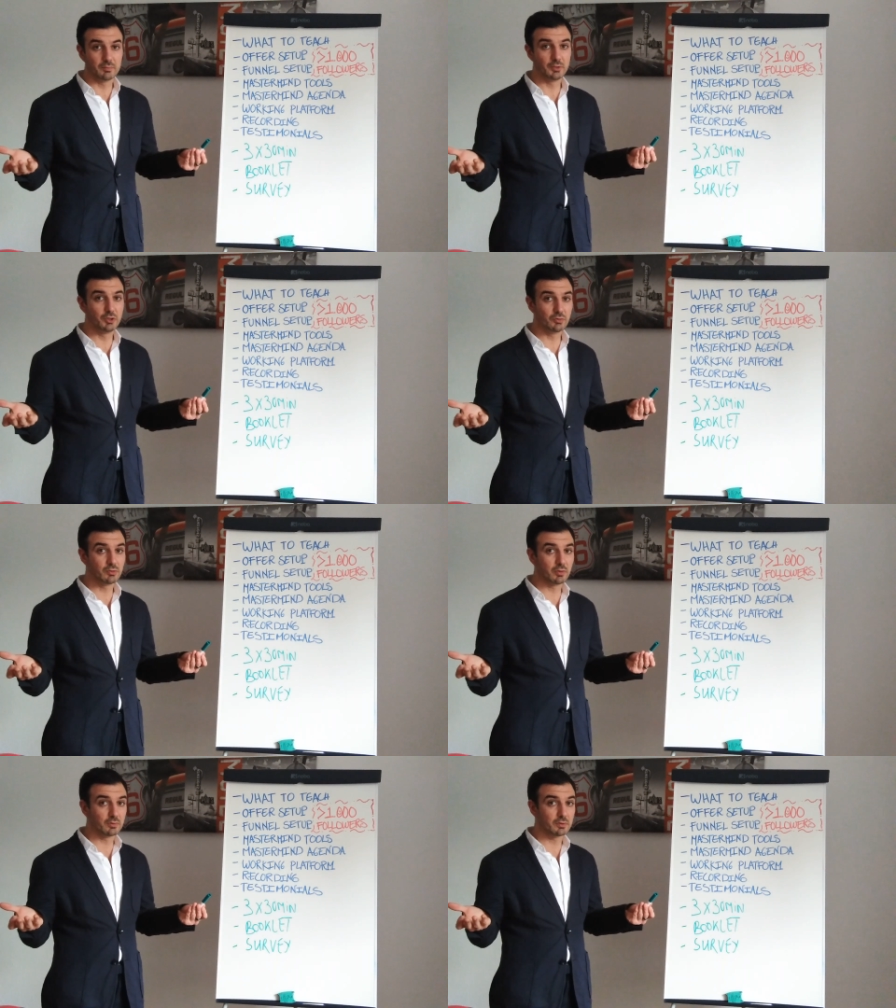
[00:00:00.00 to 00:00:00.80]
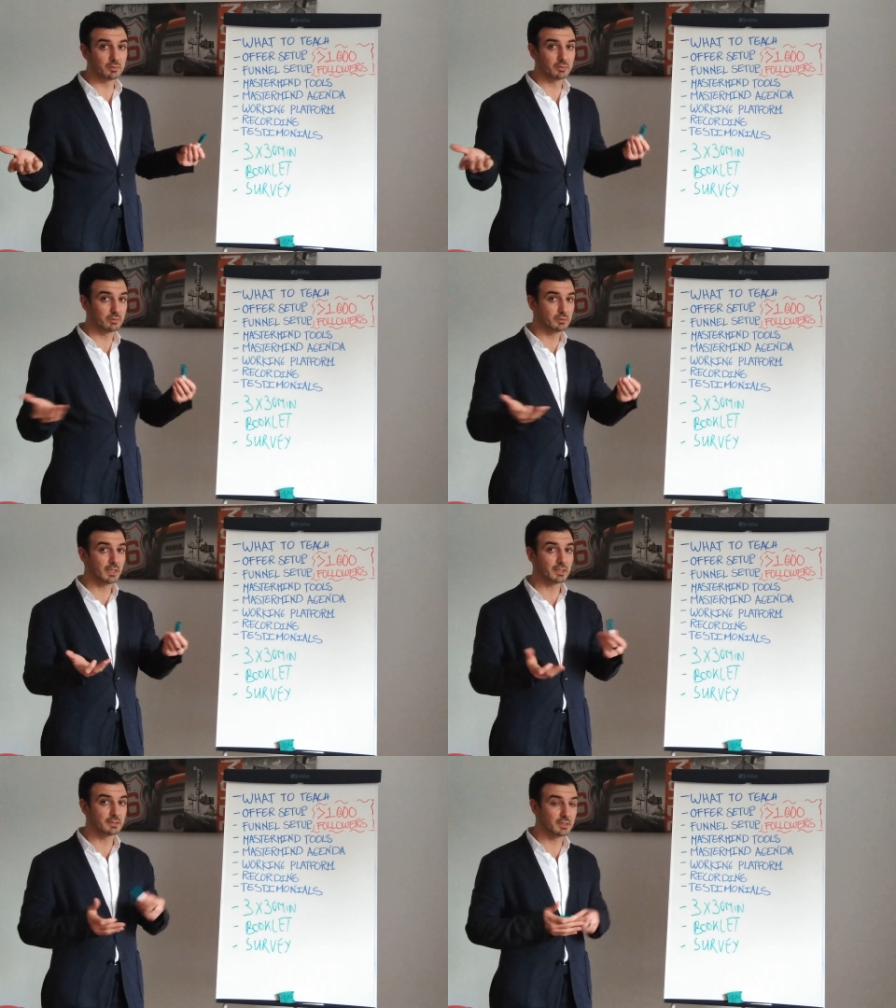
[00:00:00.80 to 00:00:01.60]
you don't,
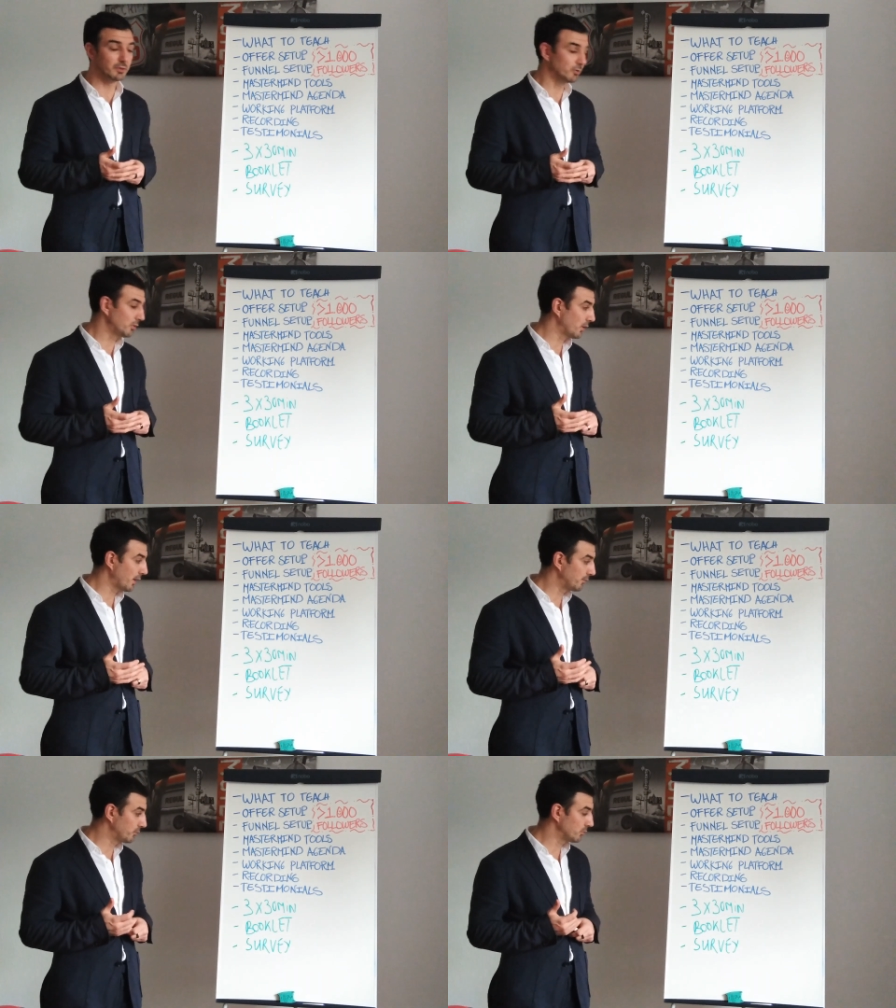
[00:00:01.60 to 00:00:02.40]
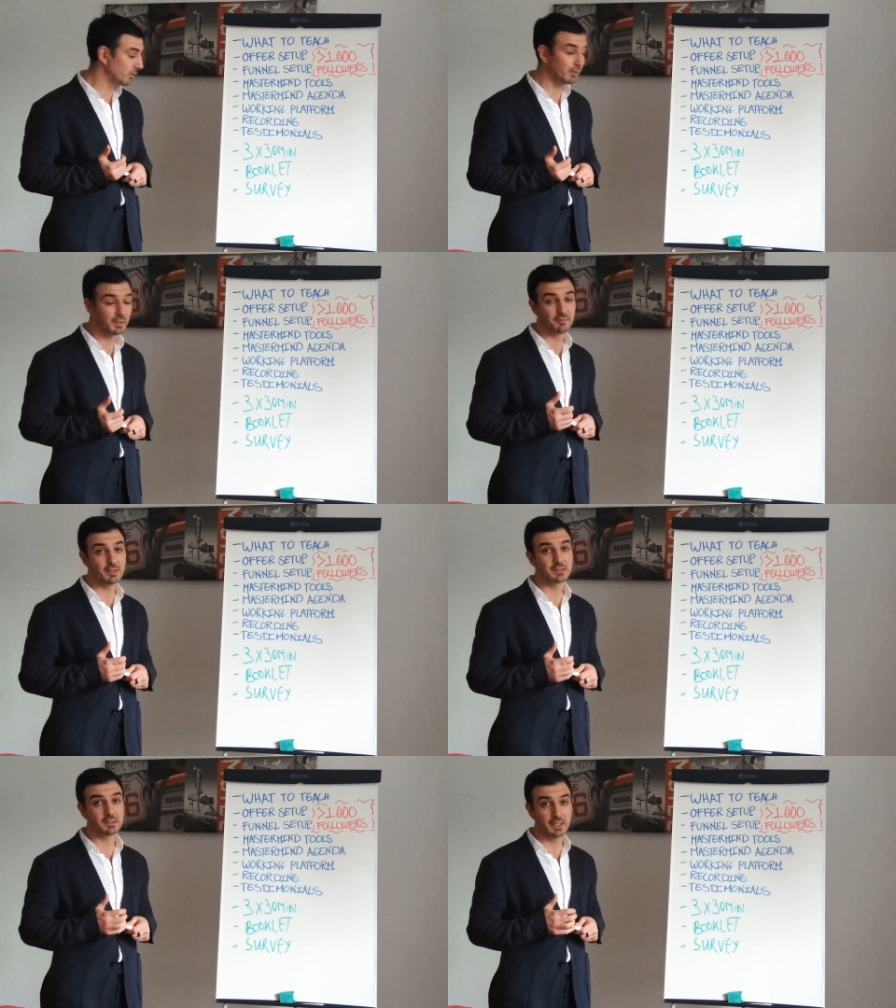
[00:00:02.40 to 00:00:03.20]
like I said, you don't have to
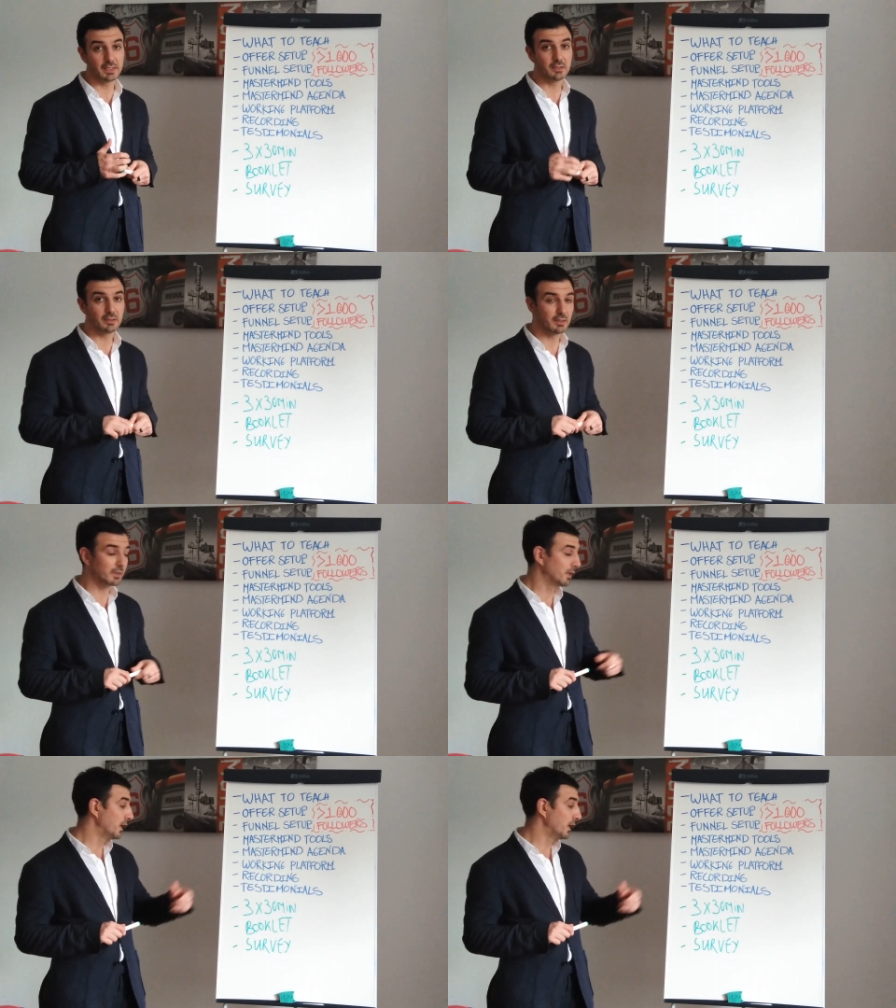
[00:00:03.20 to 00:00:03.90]
invest anything,